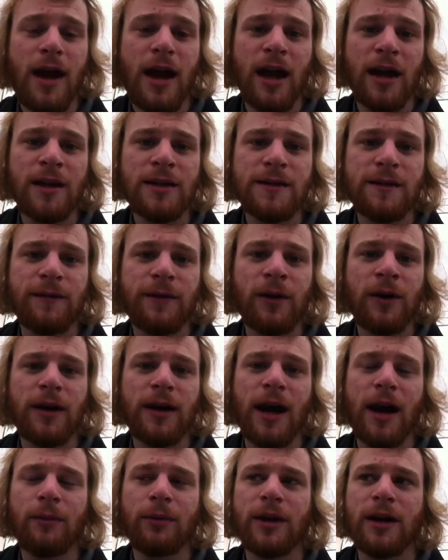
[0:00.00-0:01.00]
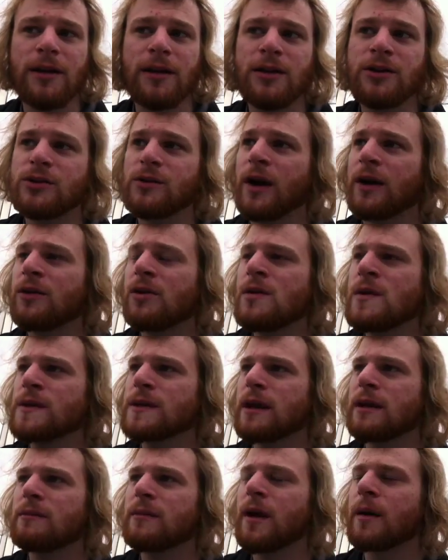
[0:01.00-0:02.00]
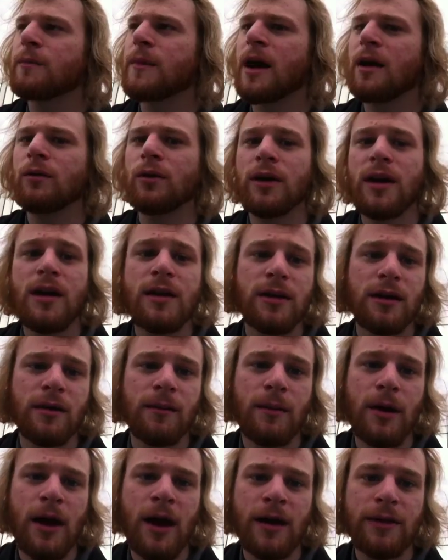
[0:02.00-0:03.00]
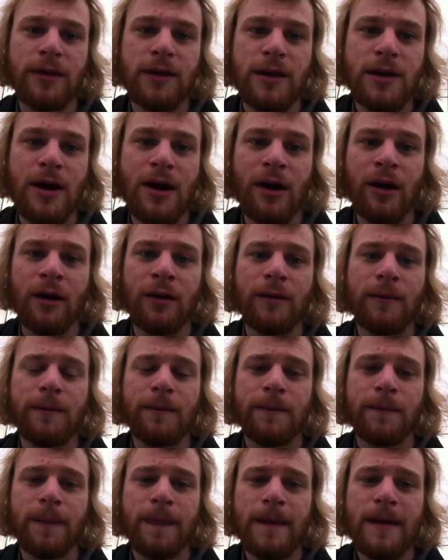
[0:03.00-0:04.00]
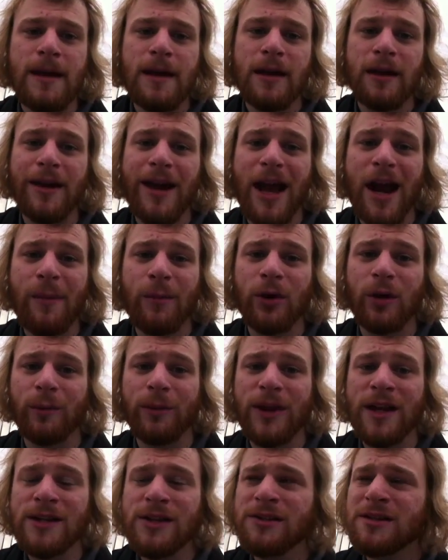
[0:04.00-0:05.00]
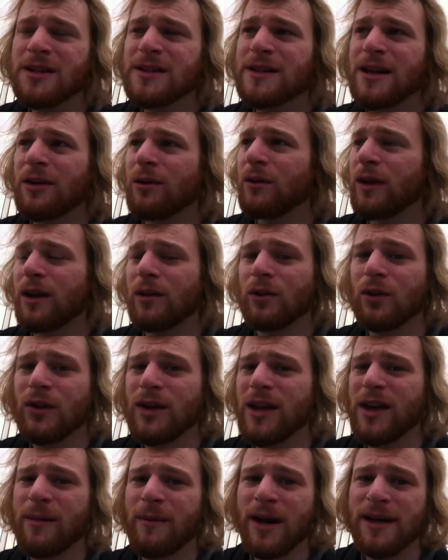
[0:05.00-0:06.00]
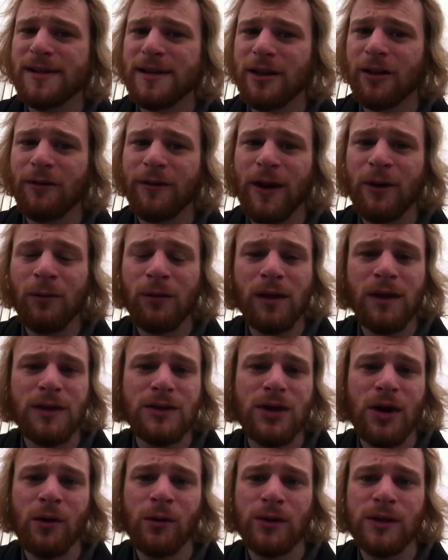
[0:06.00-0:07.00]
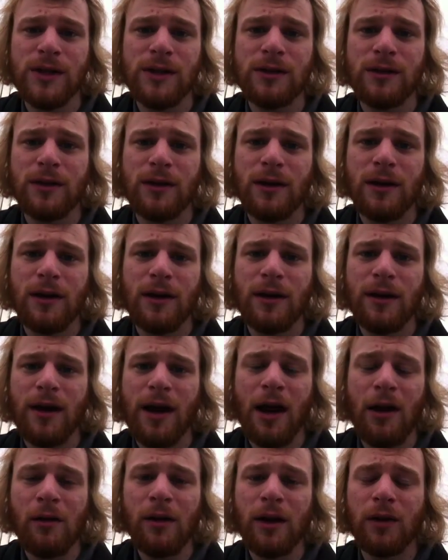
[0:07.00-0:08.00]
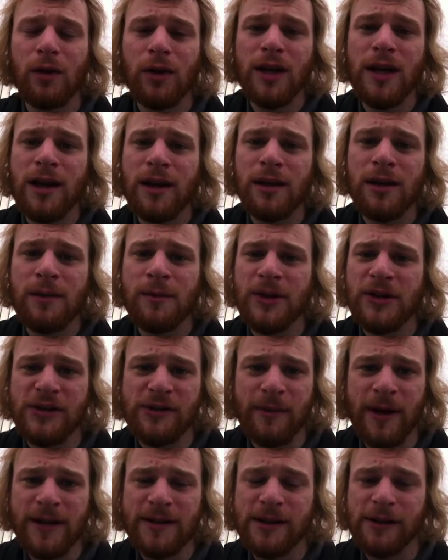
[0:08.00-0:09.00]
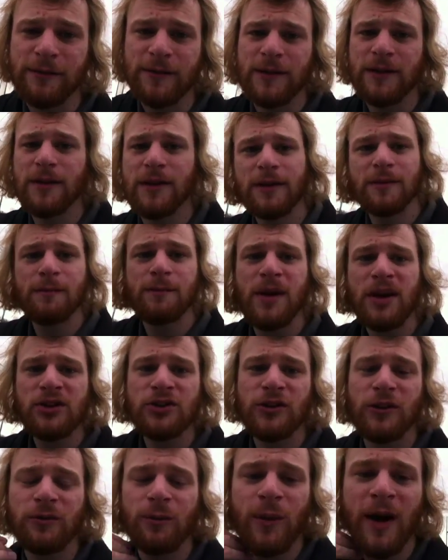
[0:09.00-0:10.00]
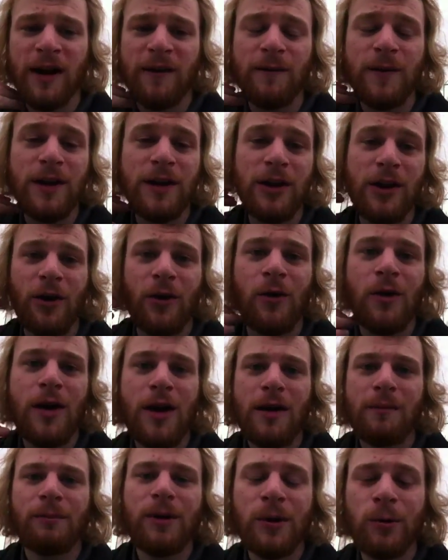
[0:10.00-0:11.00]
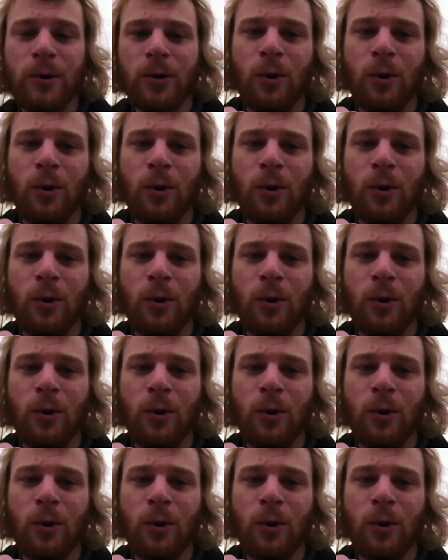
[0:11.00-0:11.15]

And it's a very complicated issue. I notice I'm not looking at the camera, but that's just because I don't like looking at myself. I really don't. I don't like looking at an image of myself, and the picture of my video being